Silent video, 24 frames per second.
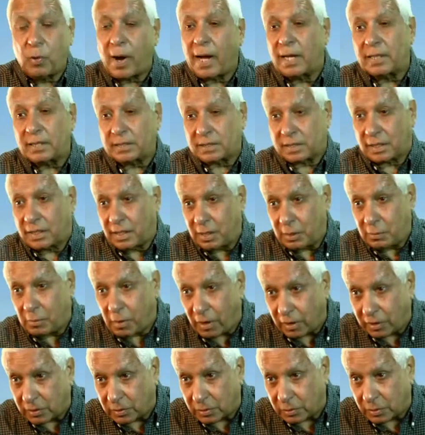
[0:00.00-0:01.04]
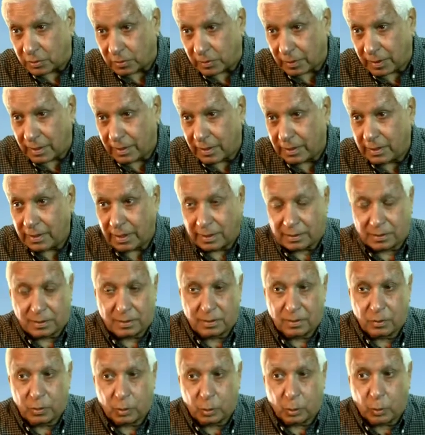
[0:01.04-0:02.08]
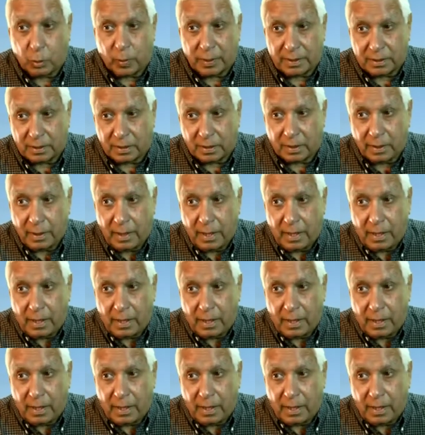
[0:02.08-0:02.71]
why study monsoon? Yes, good question.